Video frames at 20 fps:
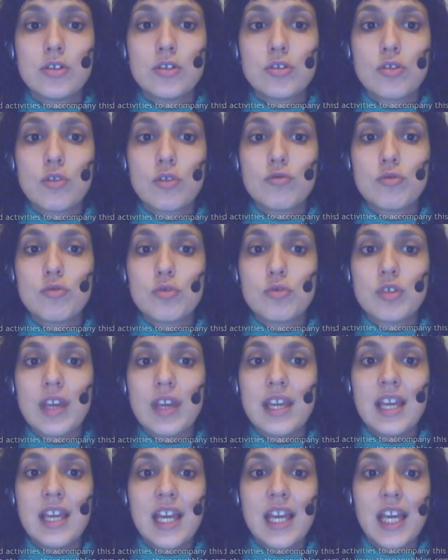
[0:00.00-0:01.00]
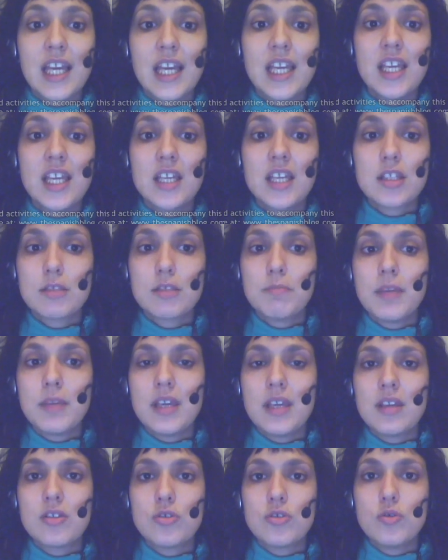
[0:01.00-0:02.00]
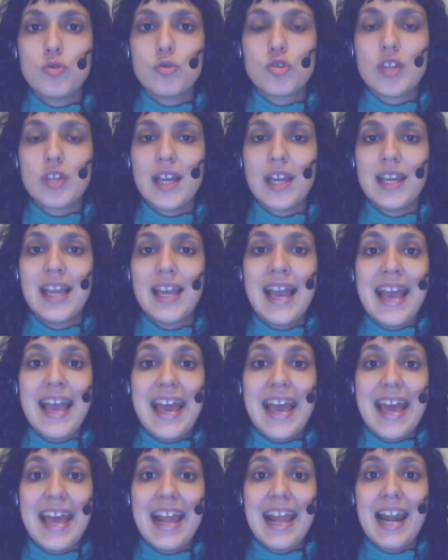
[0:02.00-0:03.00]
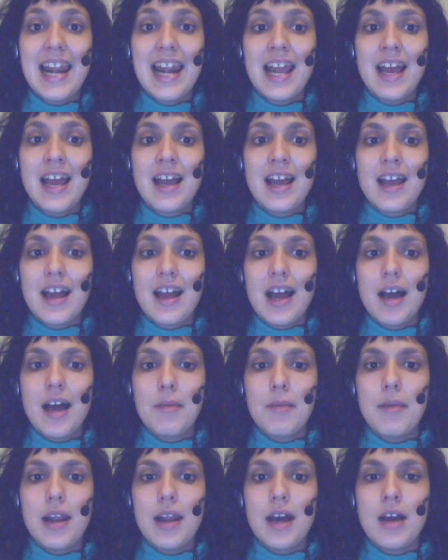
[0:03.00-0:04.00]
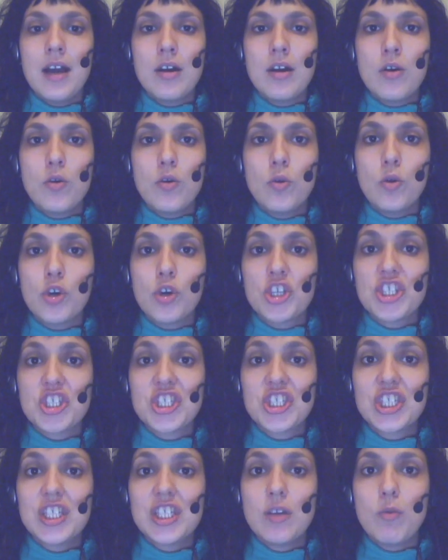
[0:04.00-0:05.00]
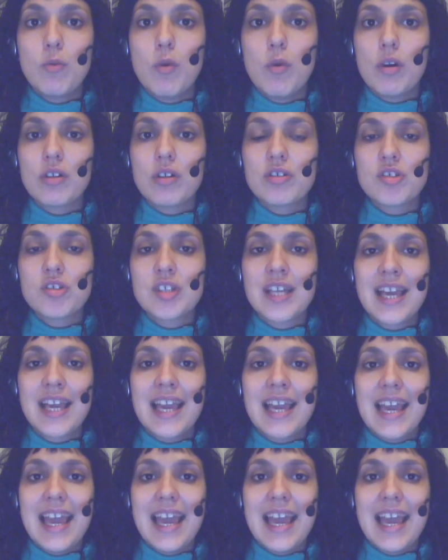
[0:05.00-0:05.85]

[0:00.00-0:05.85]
So to say he speaks, you say él habla or she works,